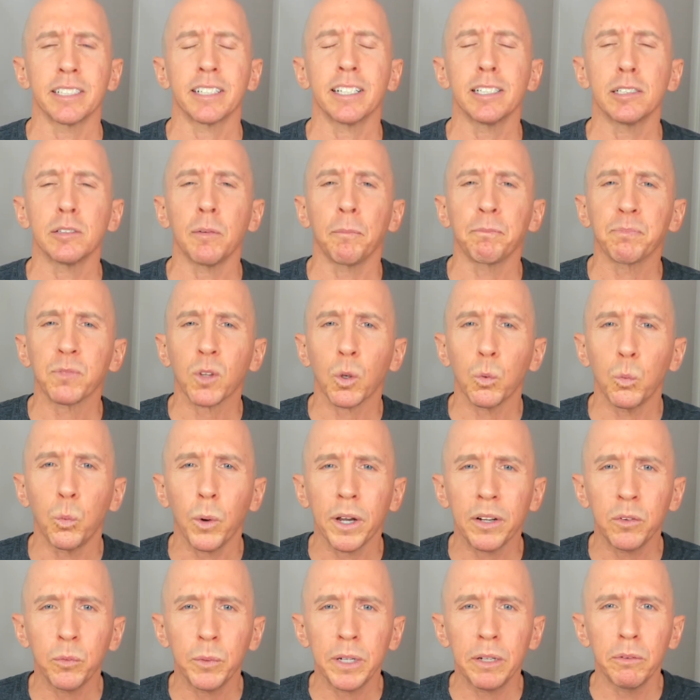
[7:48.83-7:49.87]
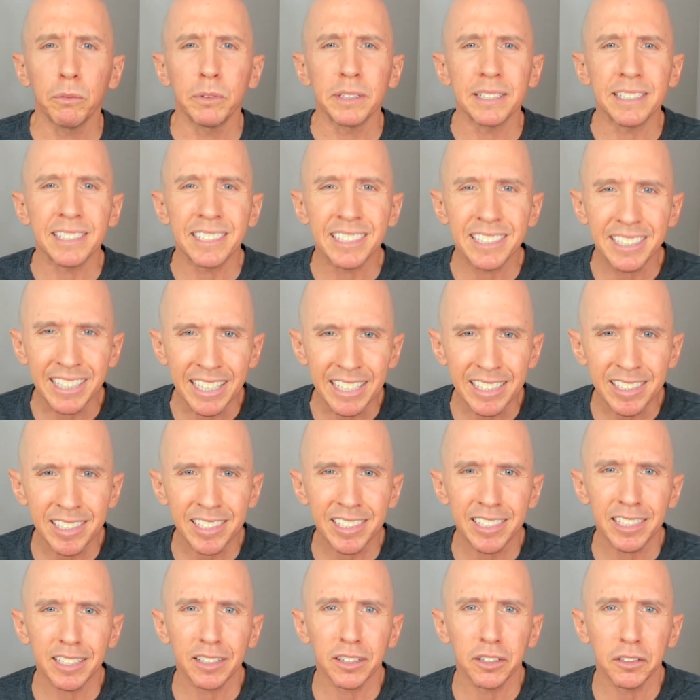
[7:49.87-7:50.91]
because when we
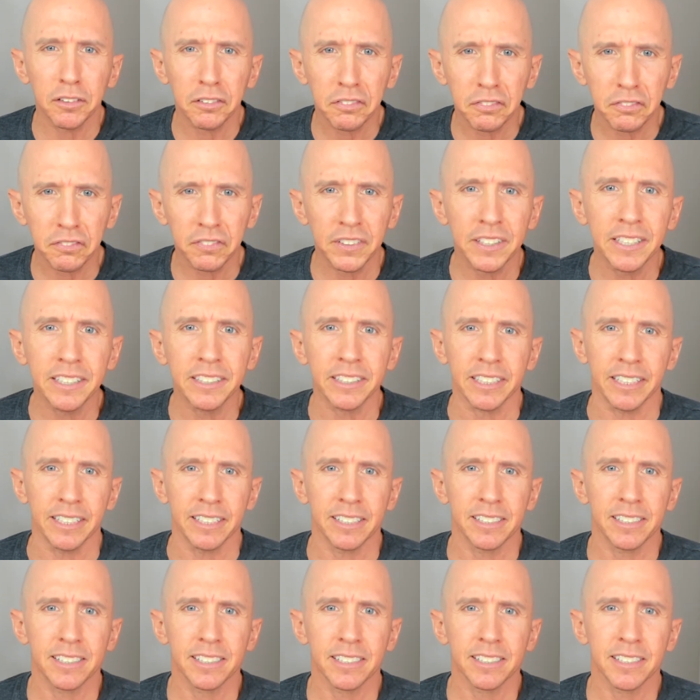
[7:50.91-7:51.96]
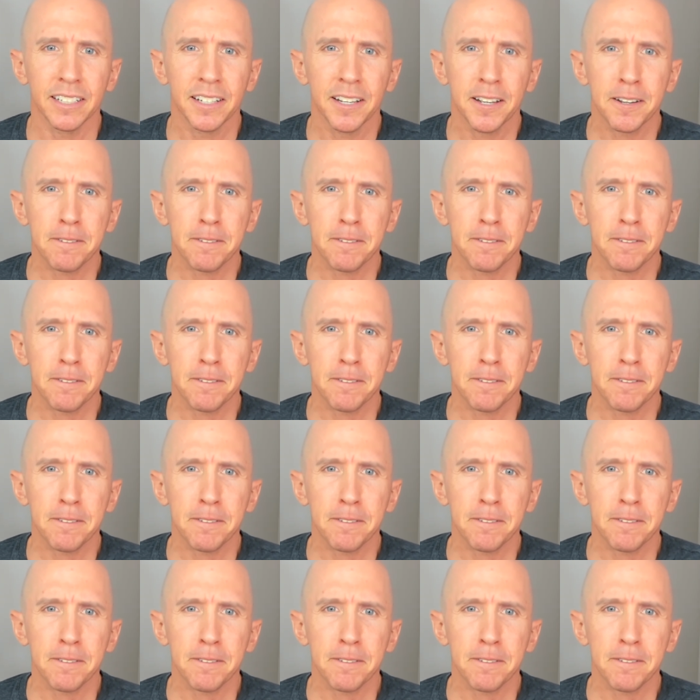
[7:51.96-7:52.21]
resist the feelings